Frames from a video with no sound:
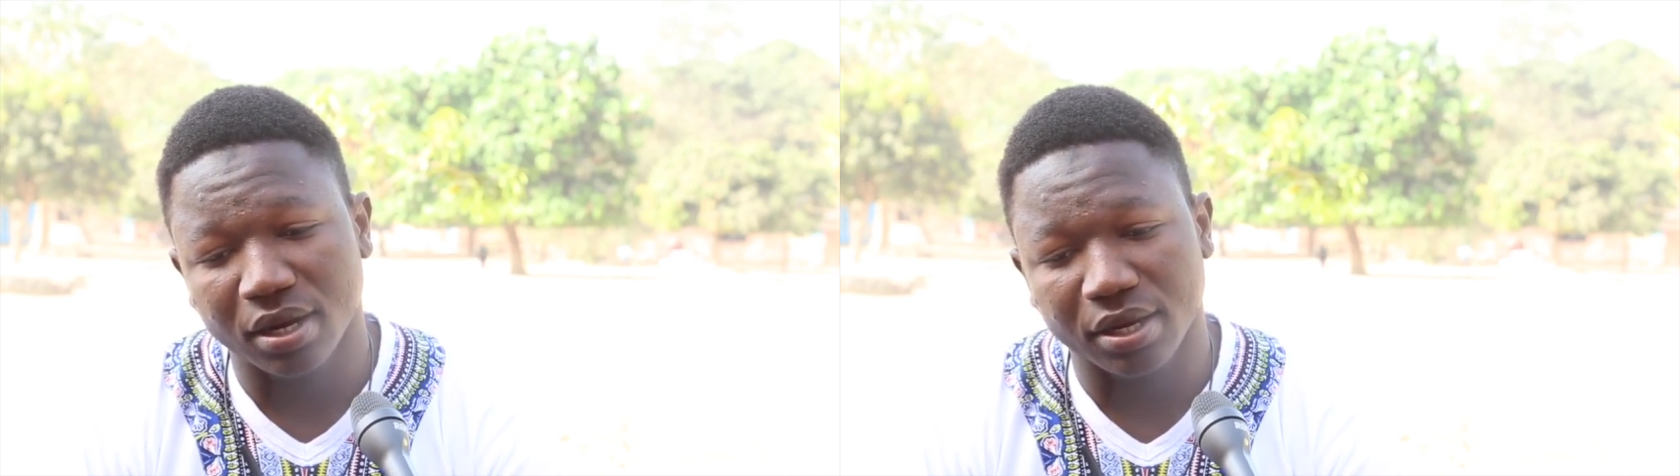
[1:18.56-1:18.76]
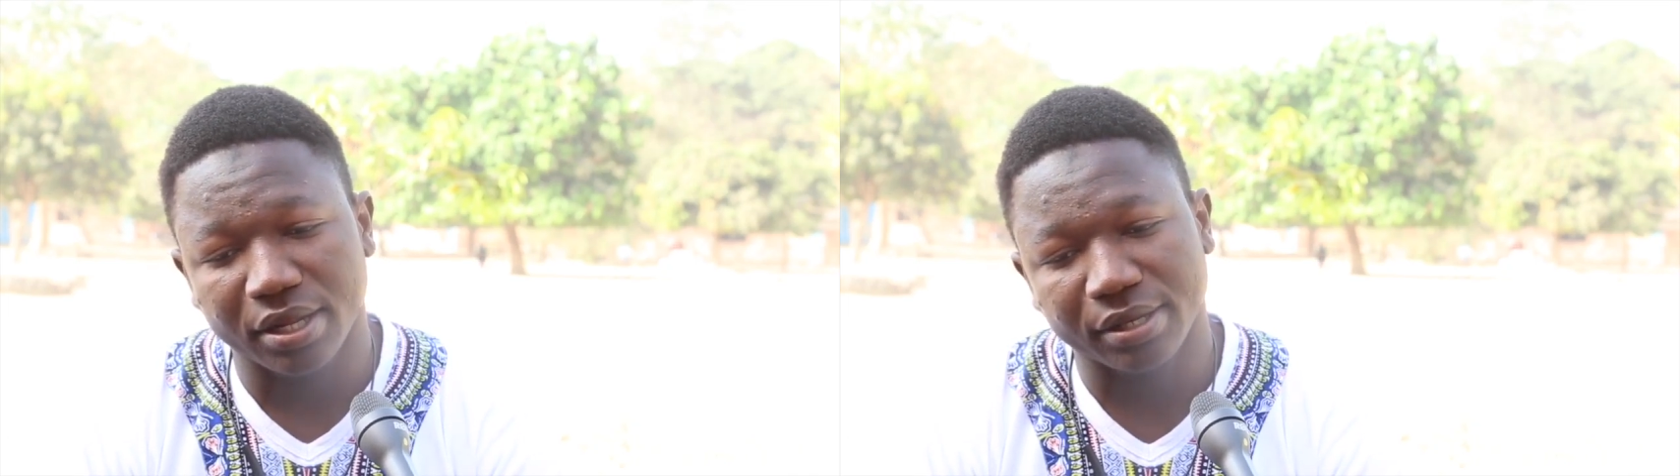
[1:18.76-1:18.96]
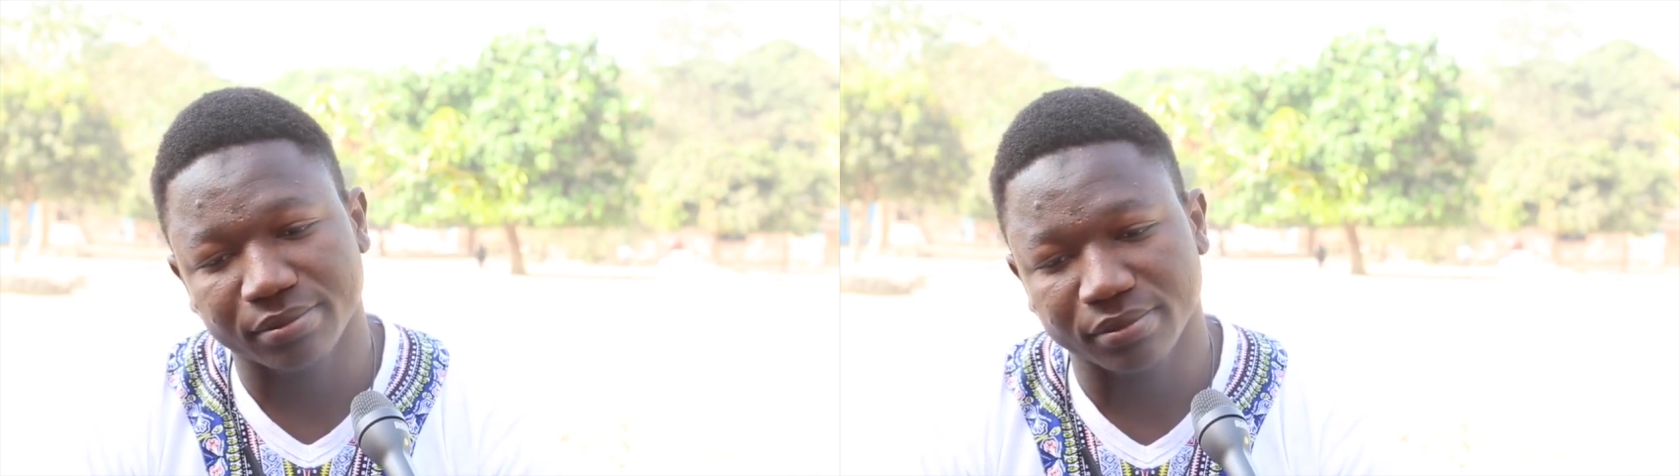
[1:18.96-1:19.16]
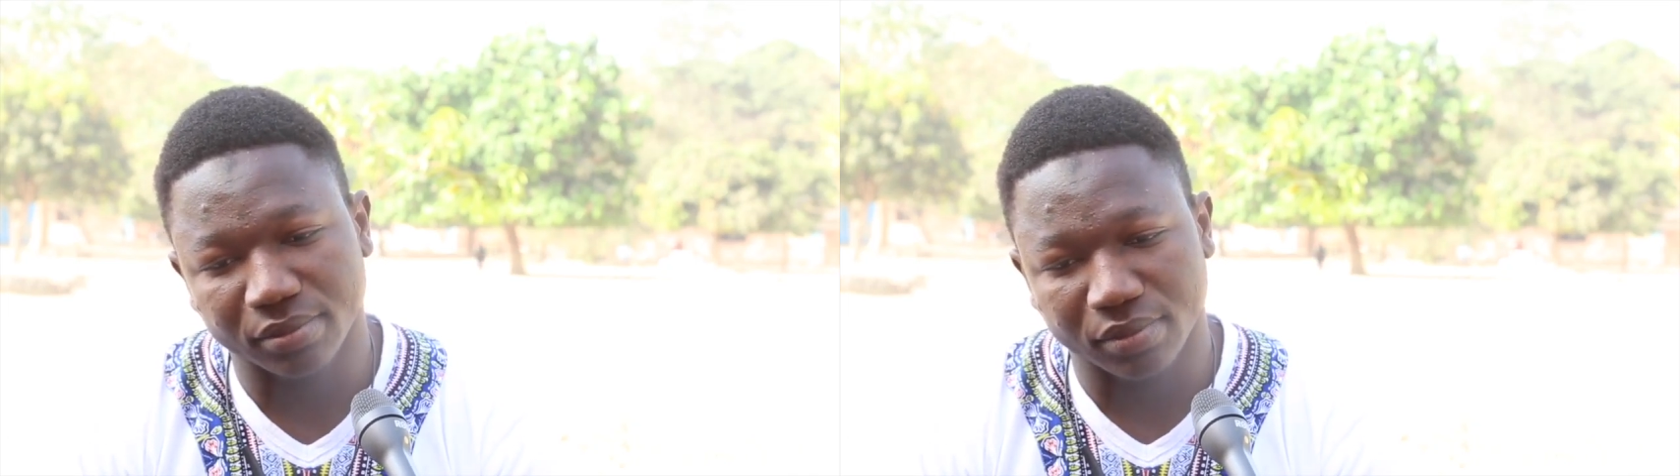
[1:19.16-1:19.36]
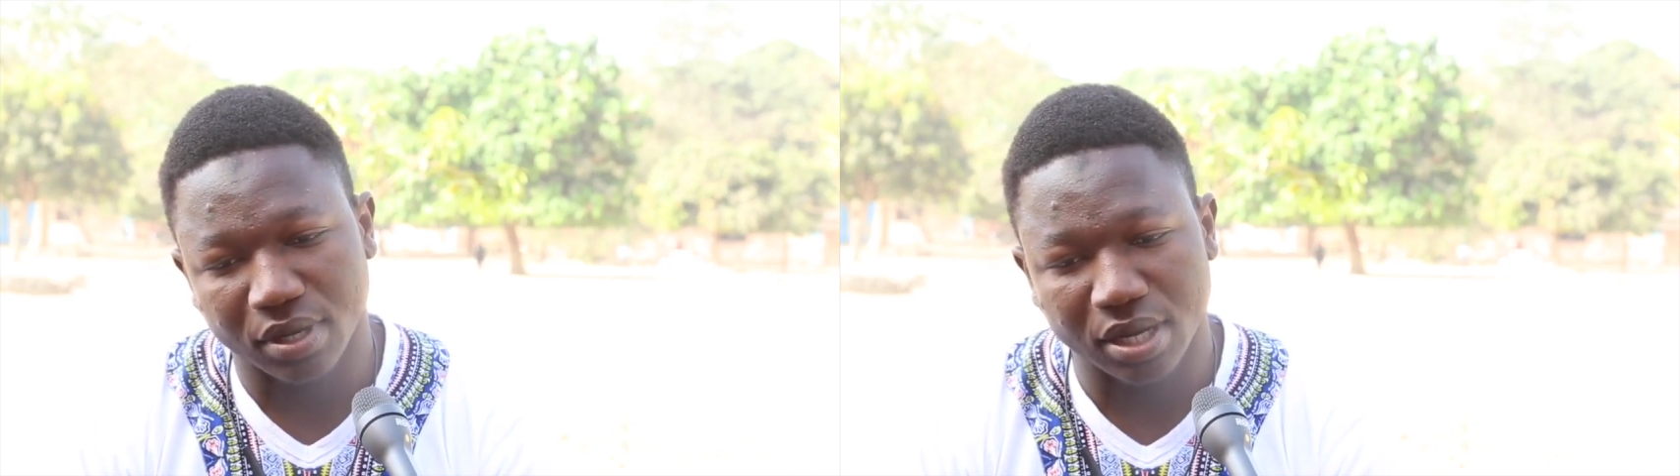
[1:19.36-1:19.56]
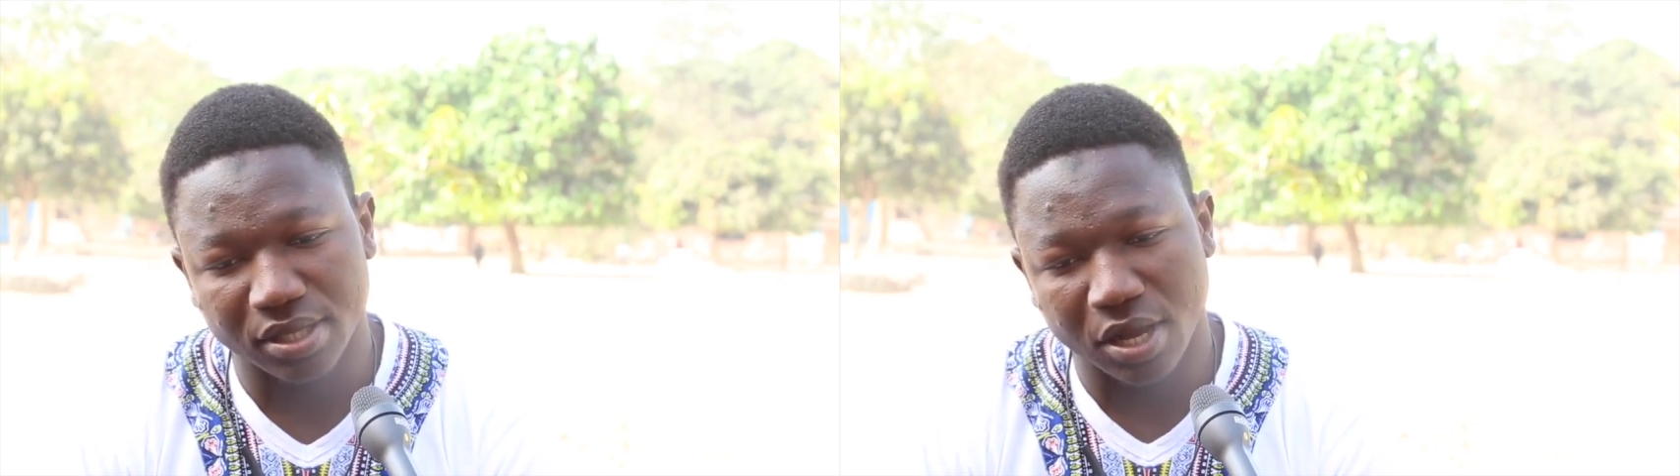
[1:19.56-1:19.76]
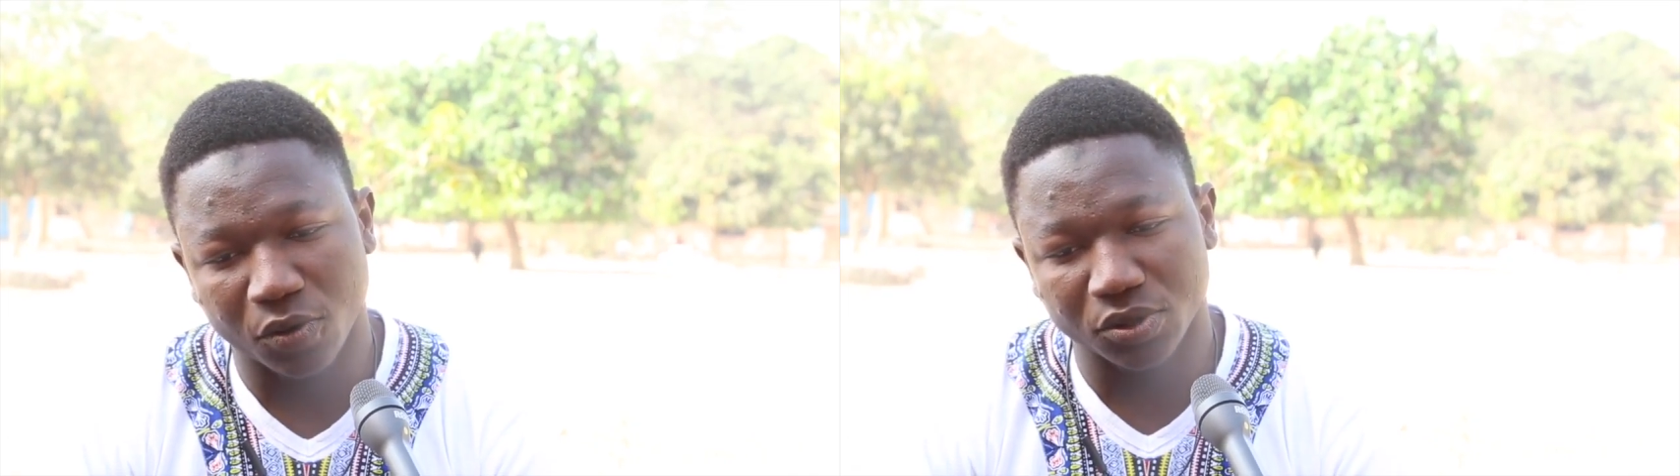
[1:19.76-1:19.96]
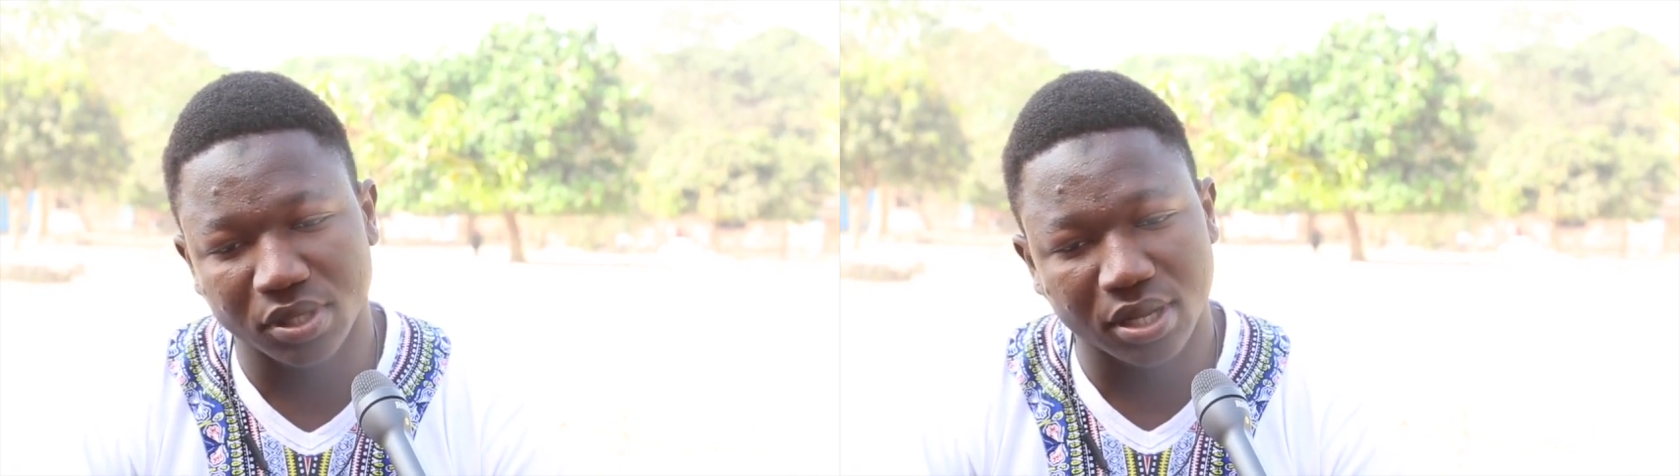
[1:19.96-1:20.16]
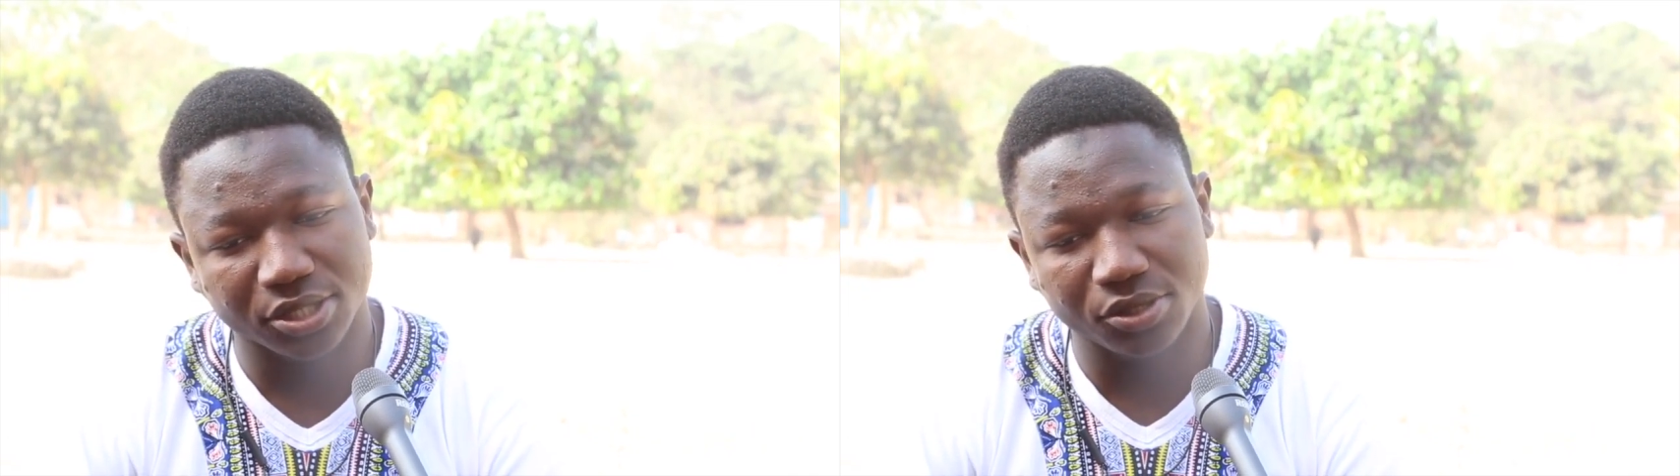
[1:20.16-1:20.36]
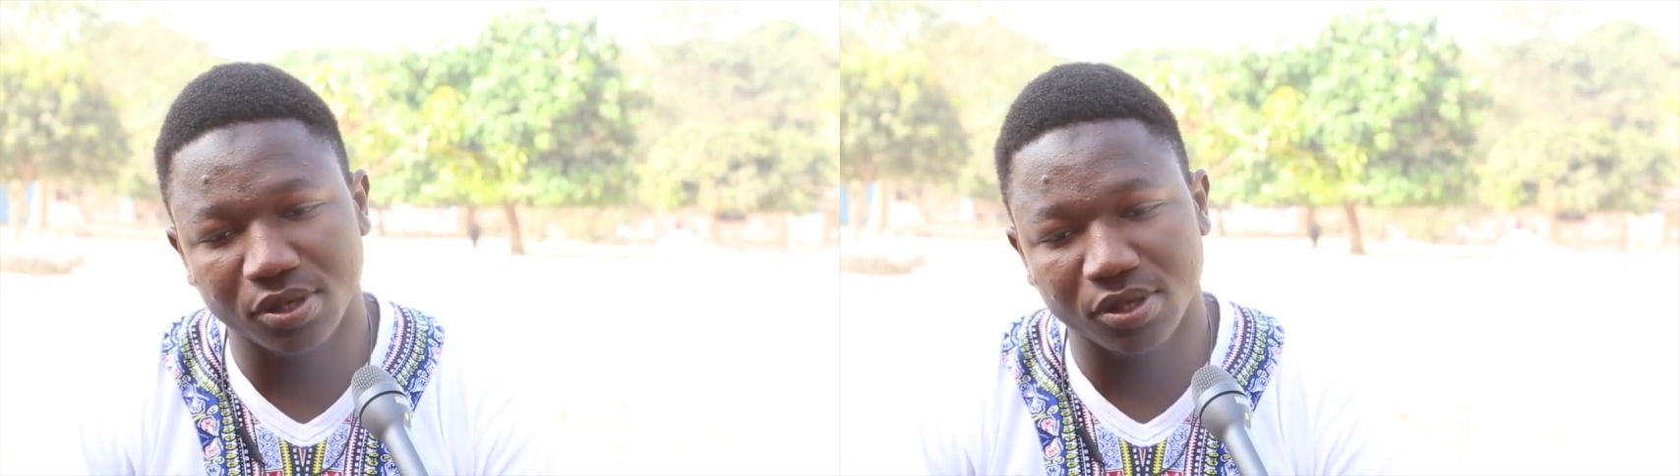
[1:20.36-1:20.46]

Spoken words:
and then as I was a